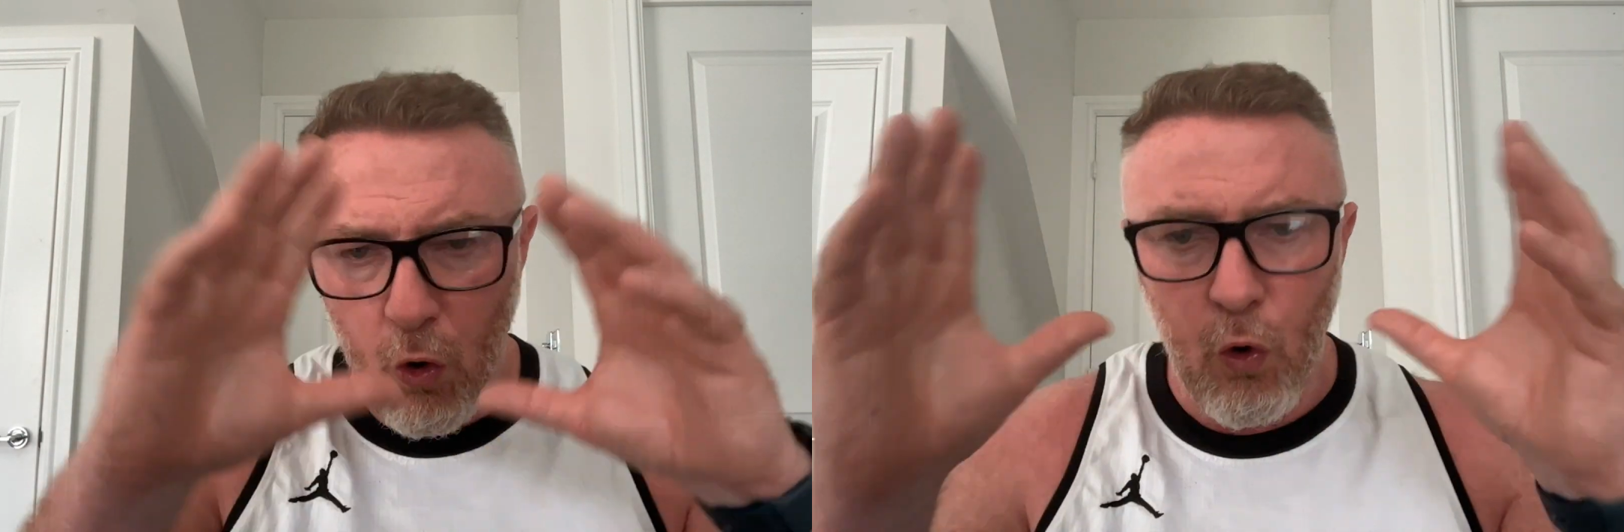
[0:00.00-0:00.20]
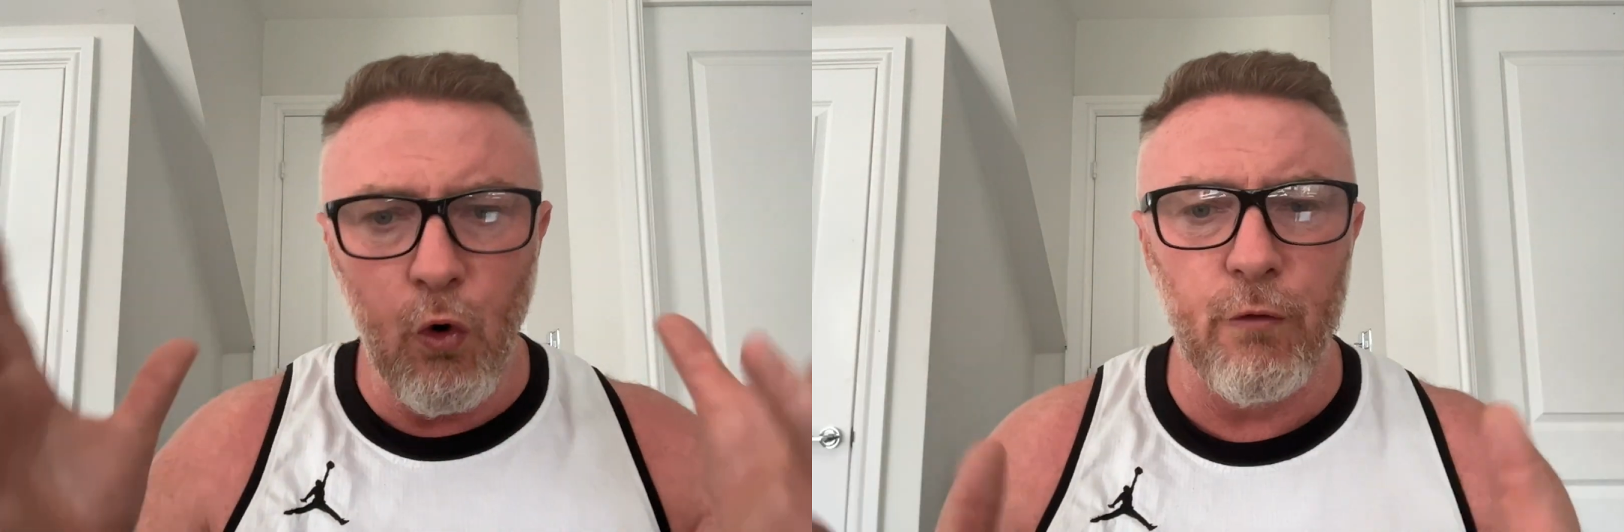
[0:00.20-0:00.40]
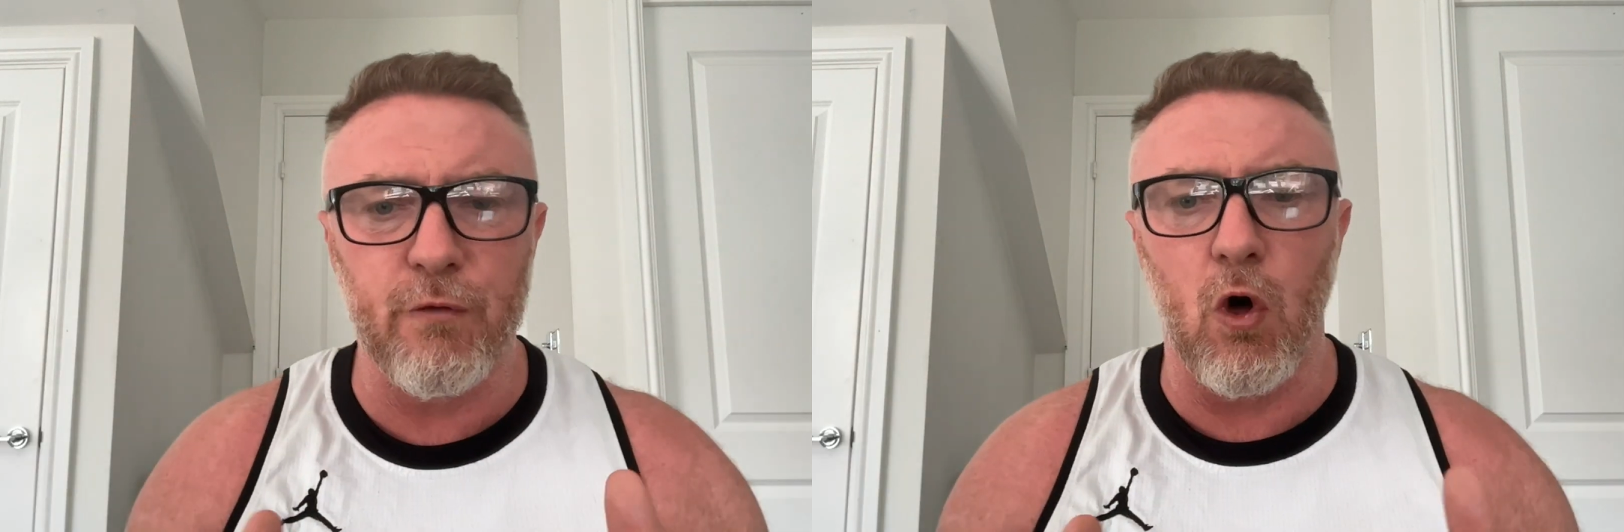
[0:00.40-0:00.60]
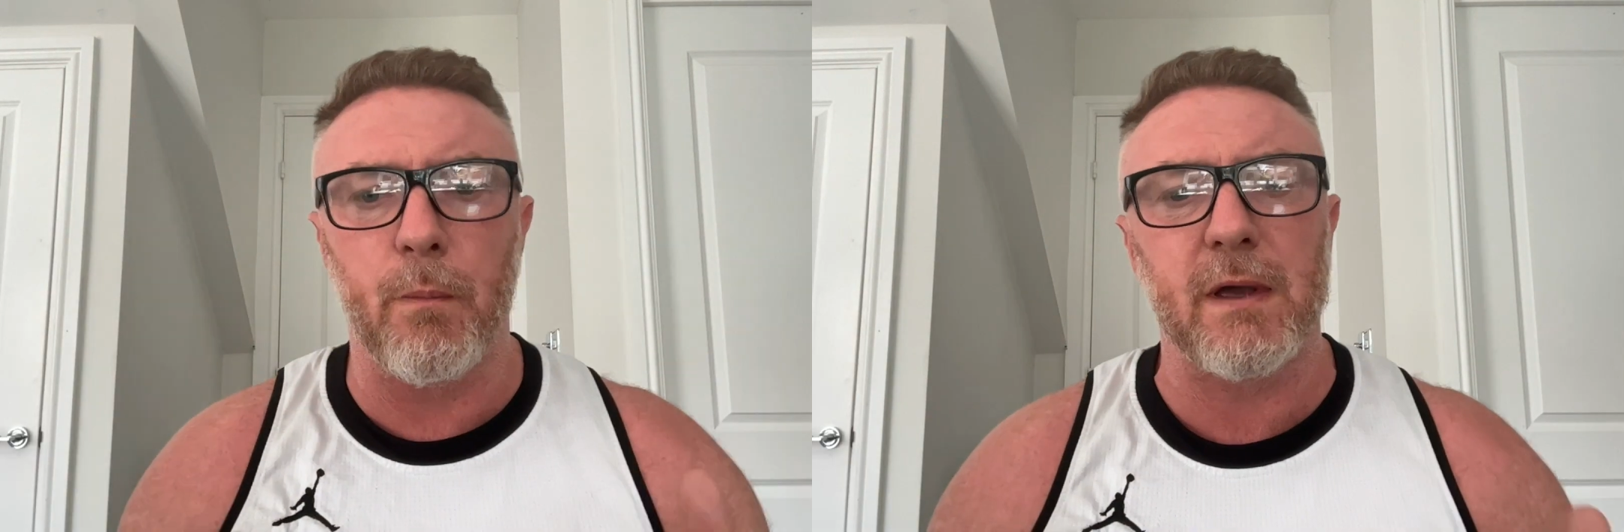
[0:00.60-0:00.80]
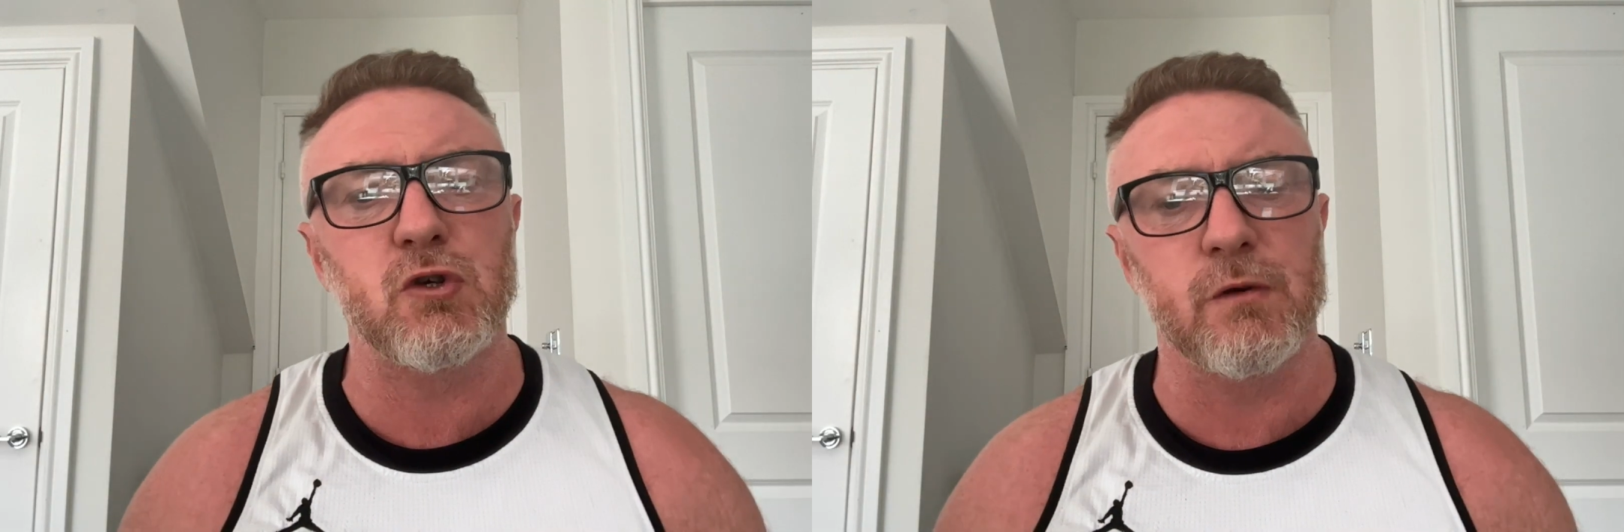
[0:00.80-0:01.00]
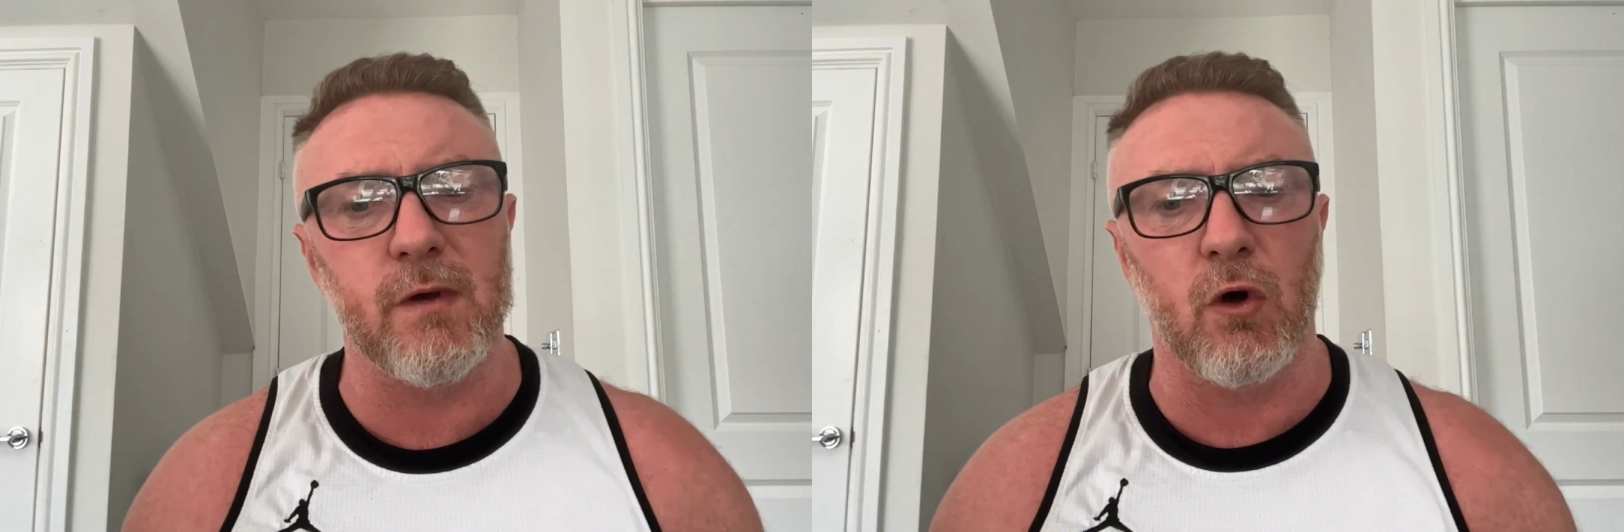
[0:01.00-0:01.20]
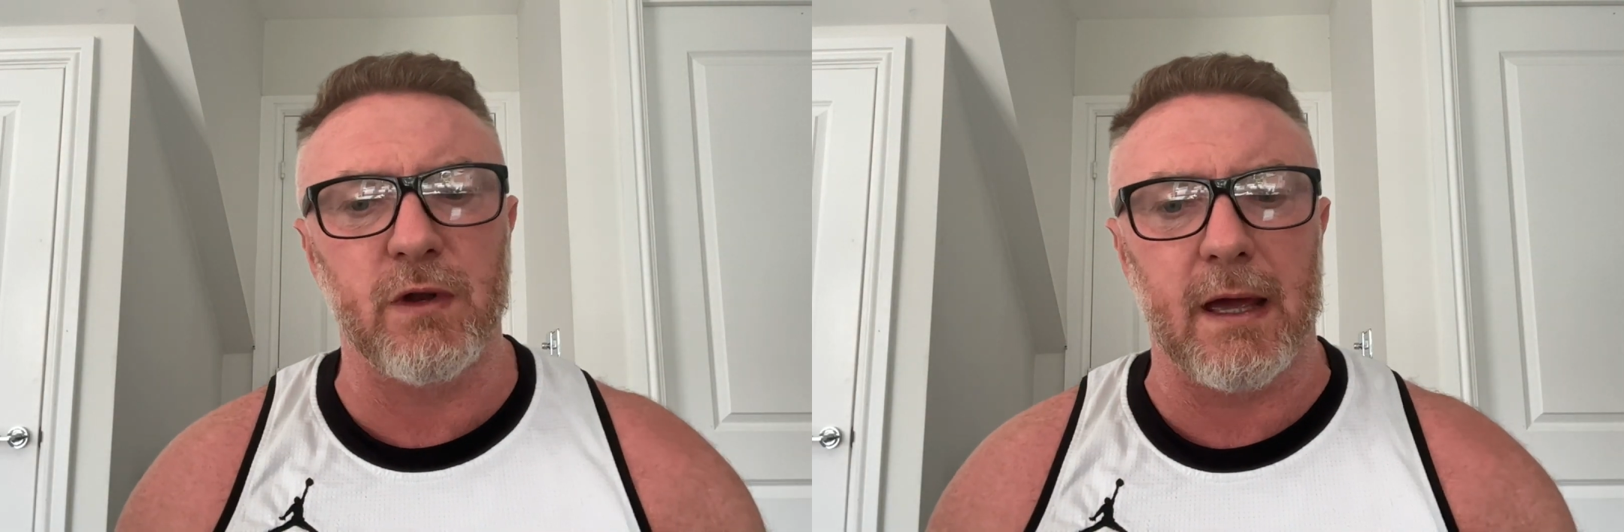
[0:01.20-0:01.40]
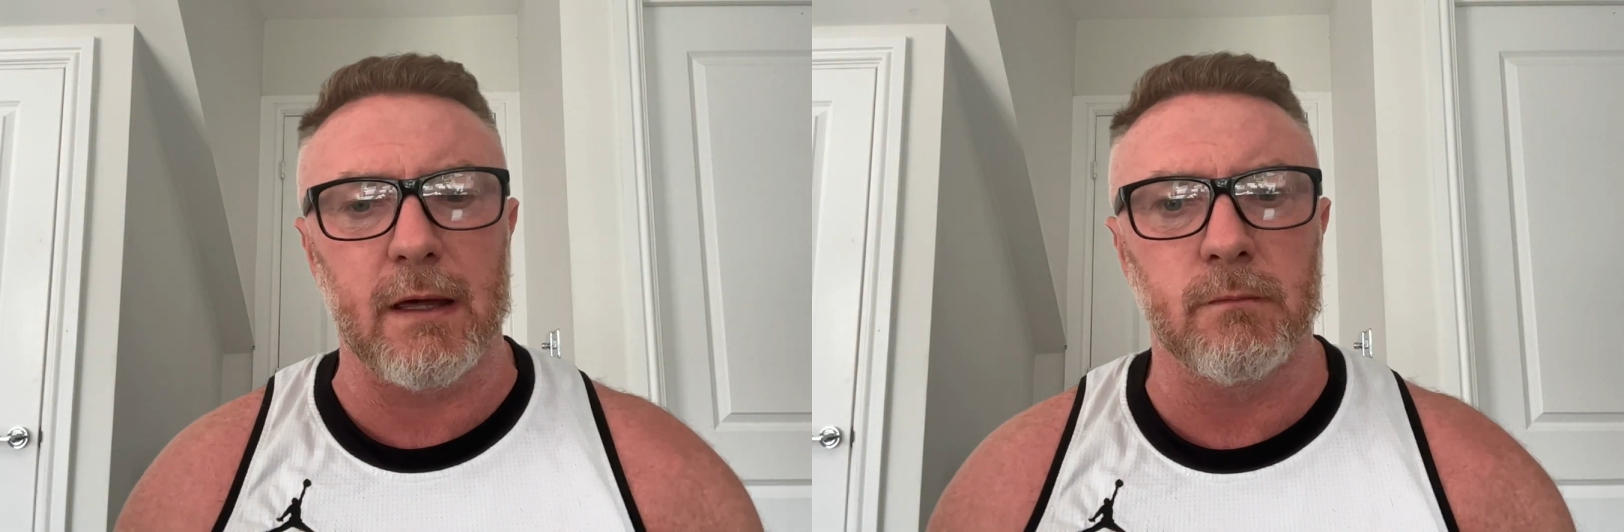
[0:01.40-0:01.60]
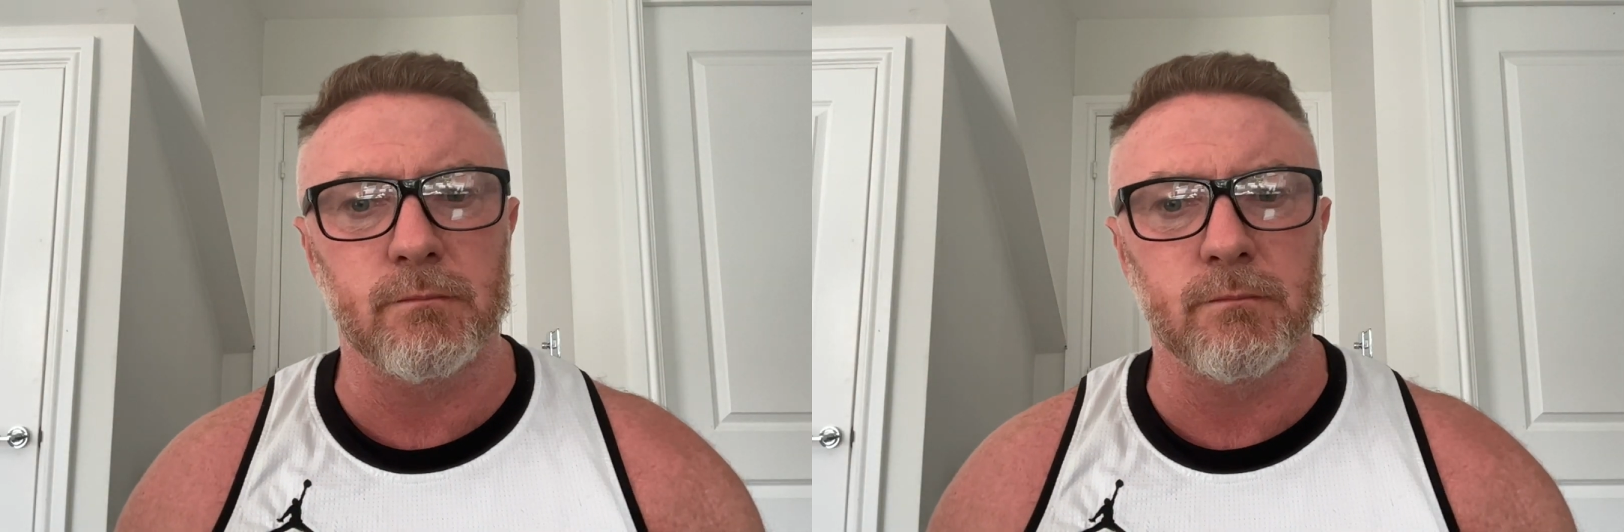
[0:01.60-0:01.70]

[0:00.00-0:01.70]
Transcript: overall picture of your diet.